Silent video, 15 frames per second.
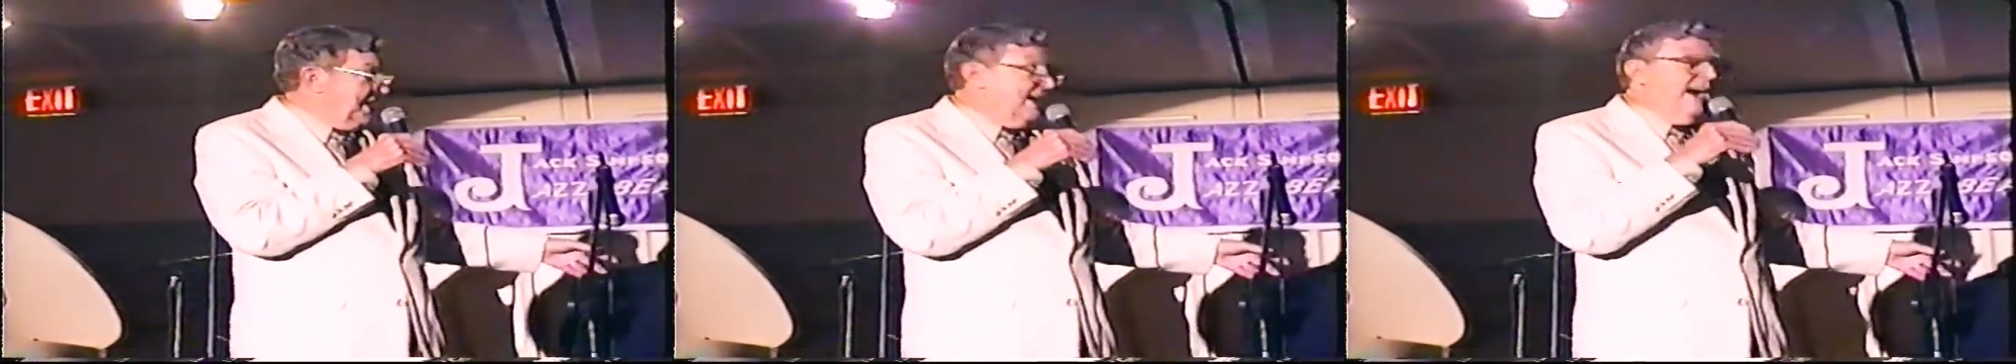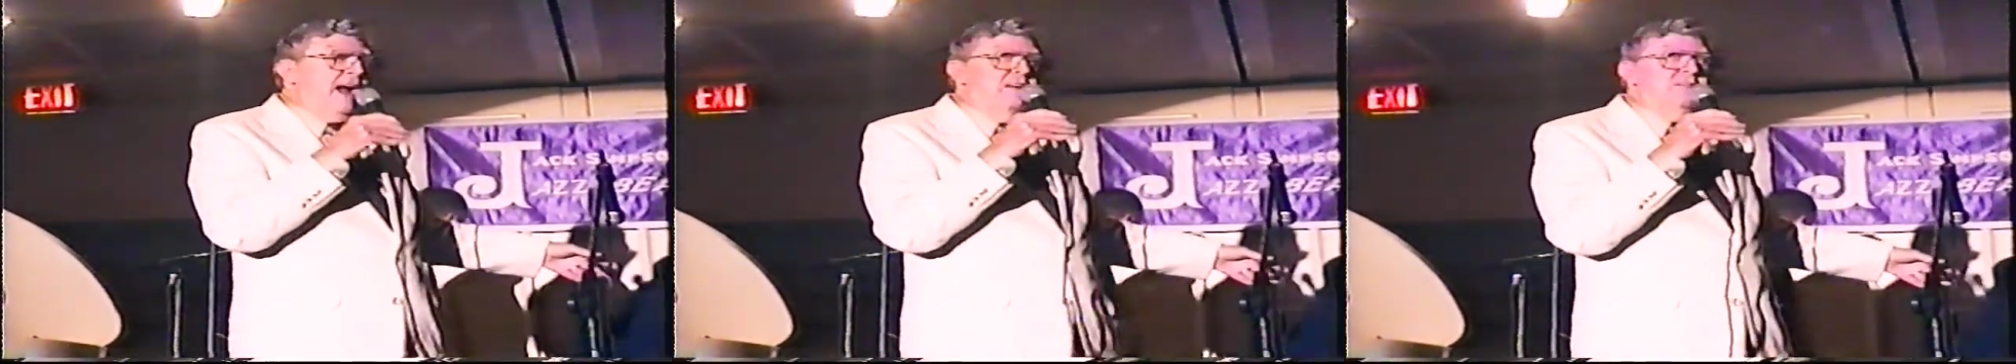
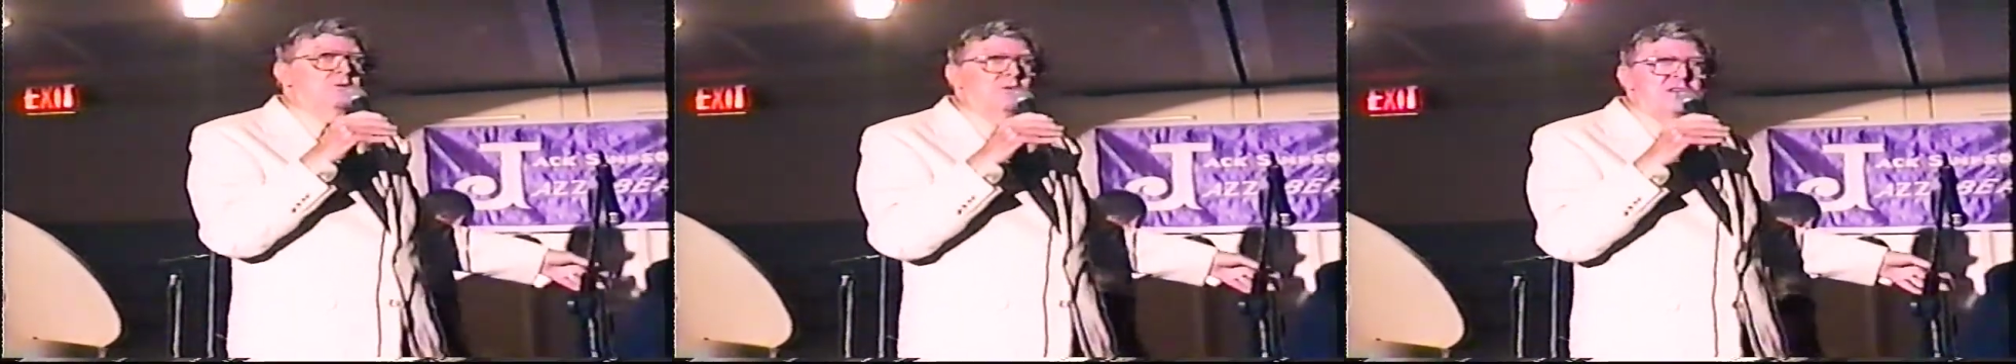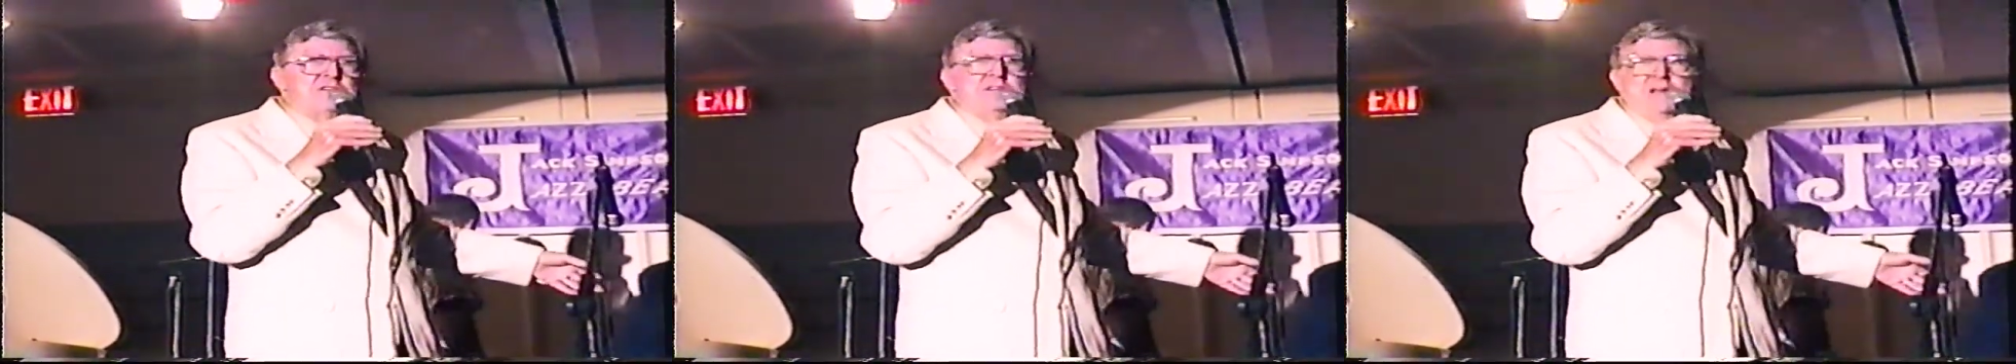guy that
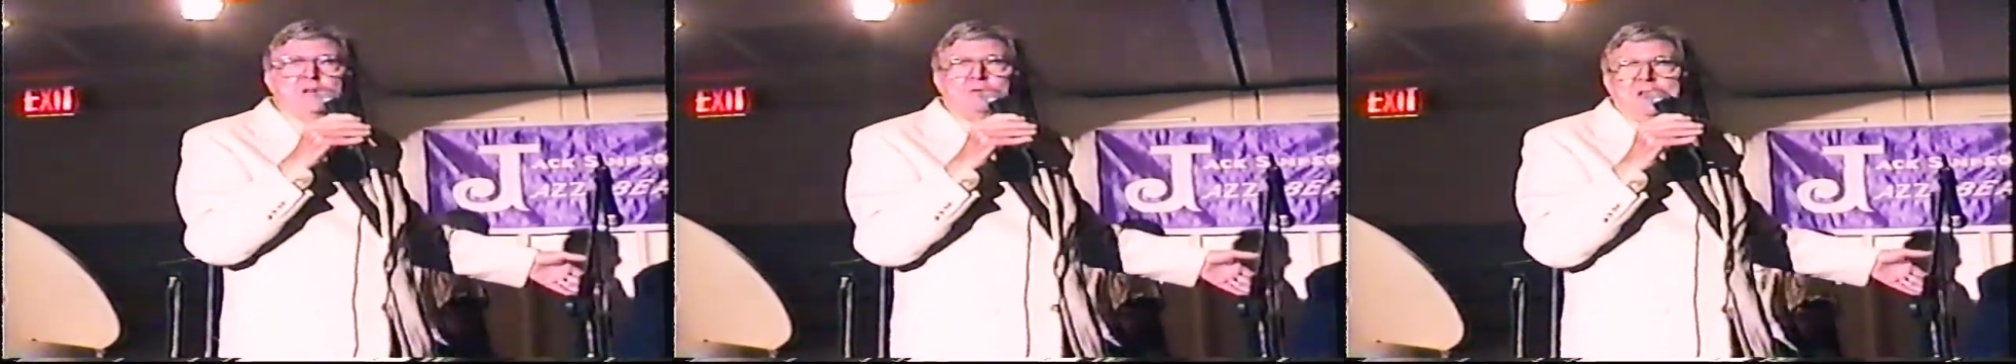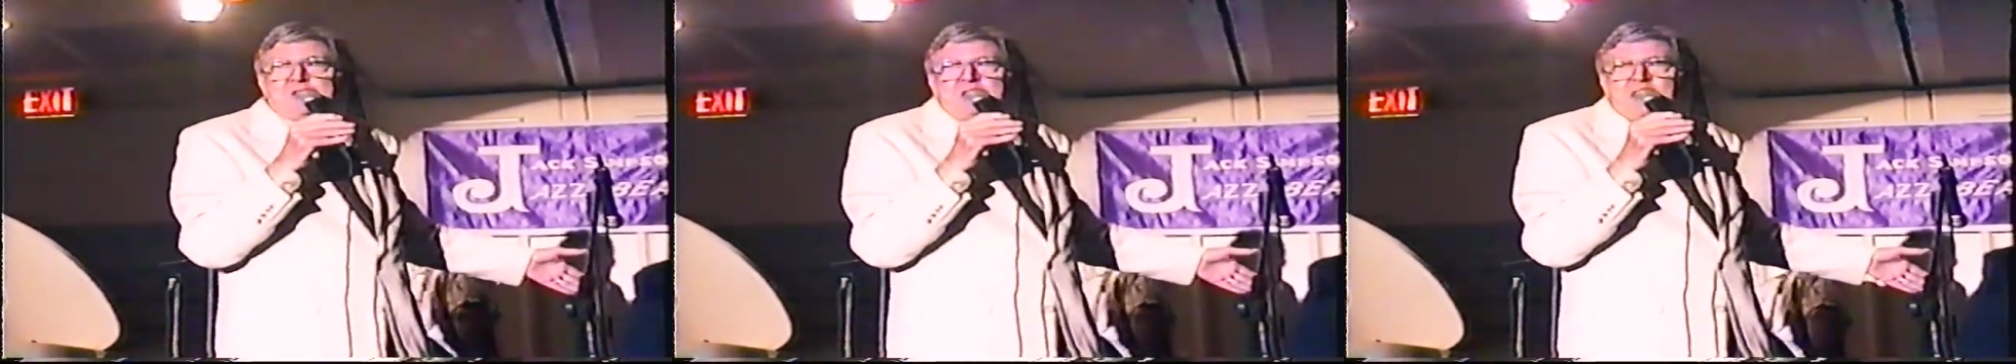wasn't
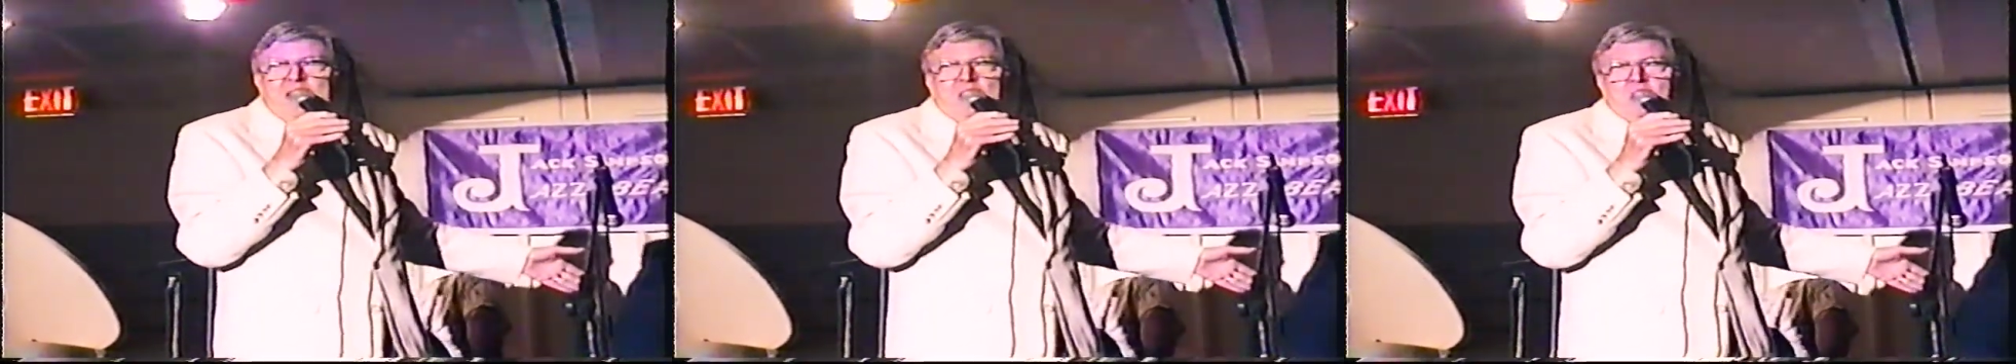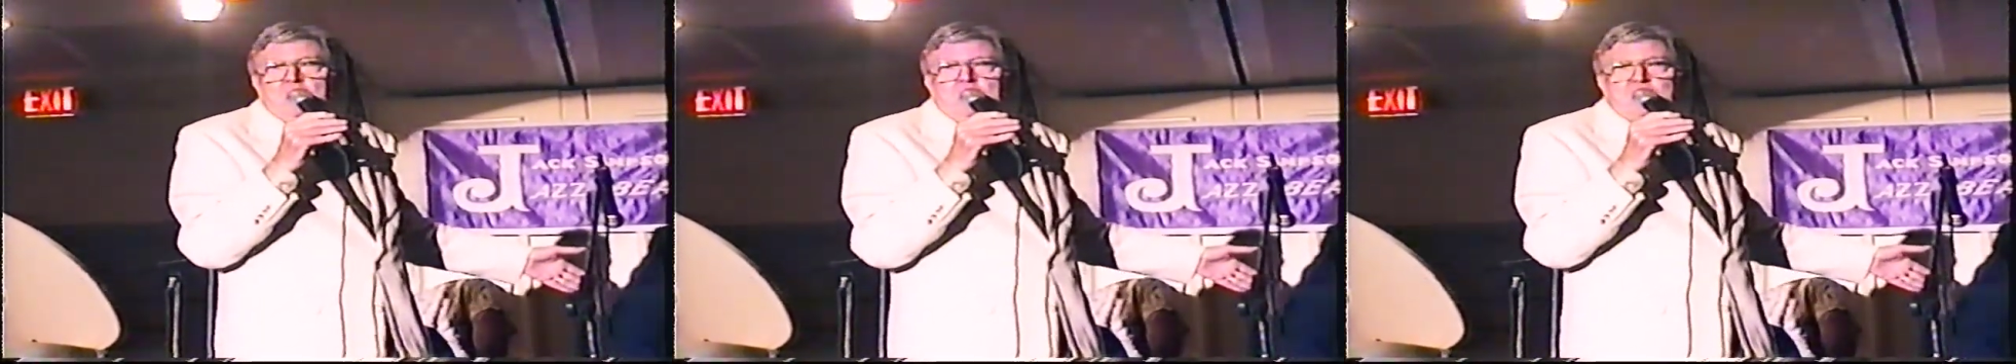interested
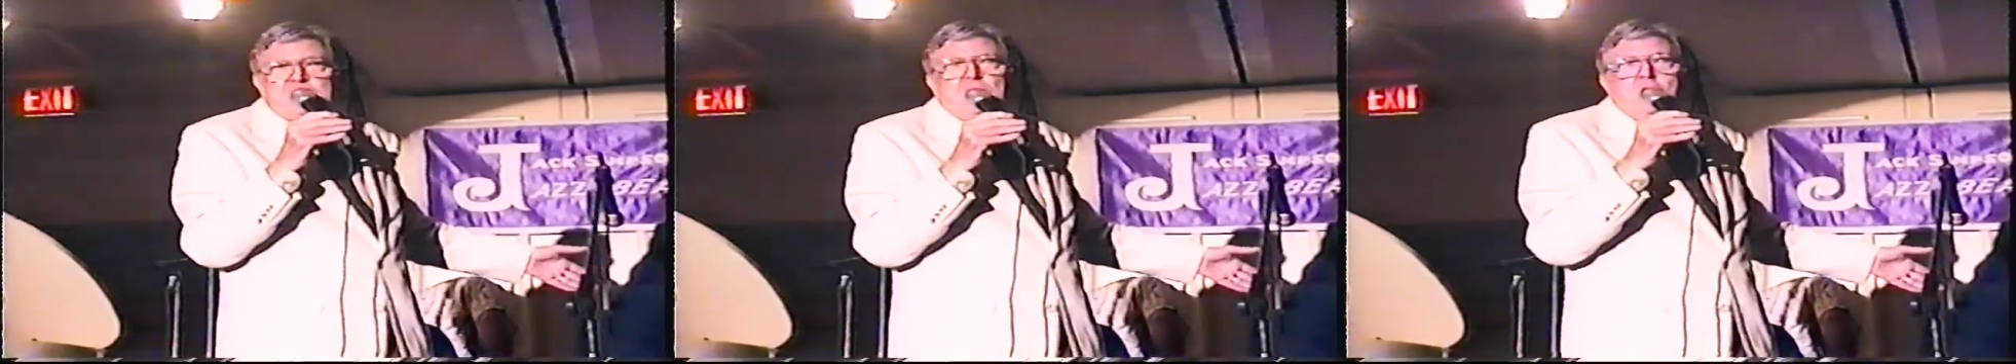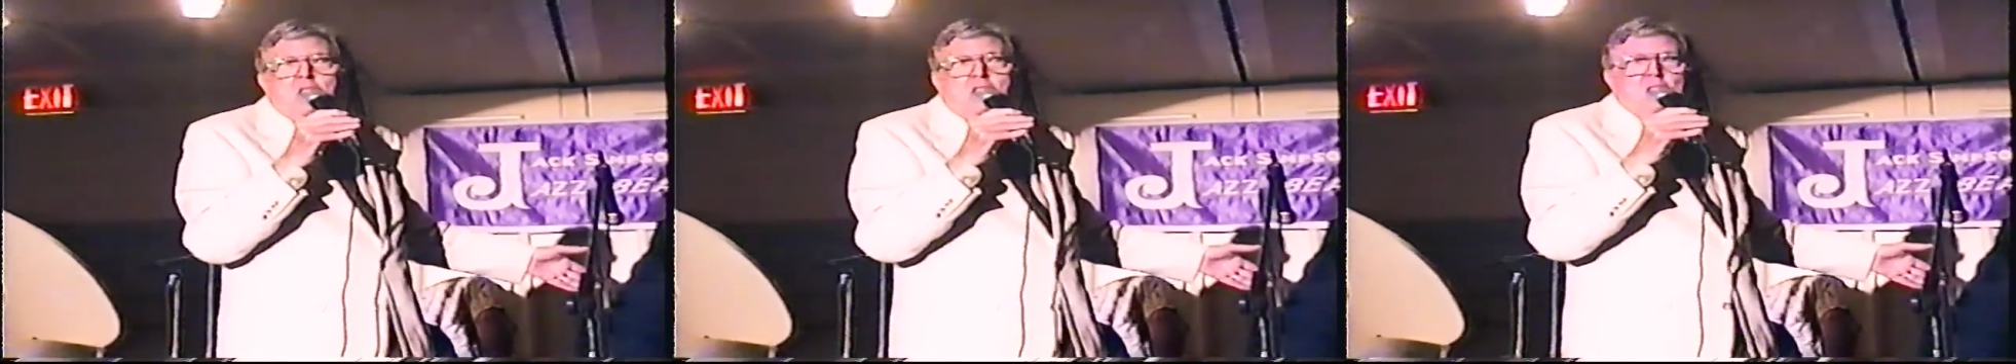in girls
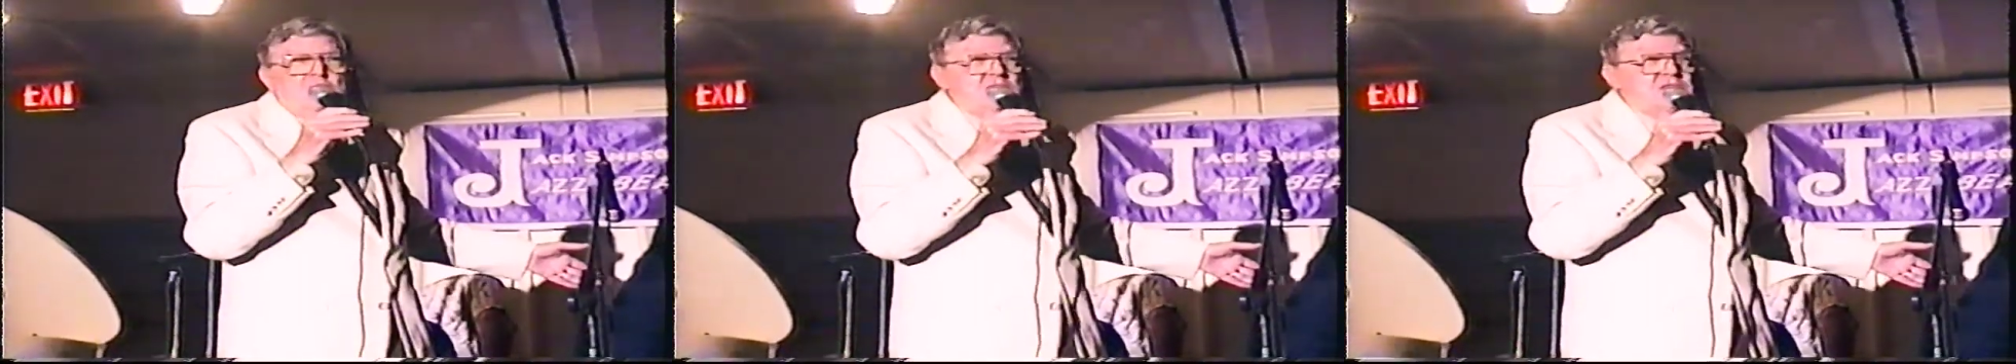at all,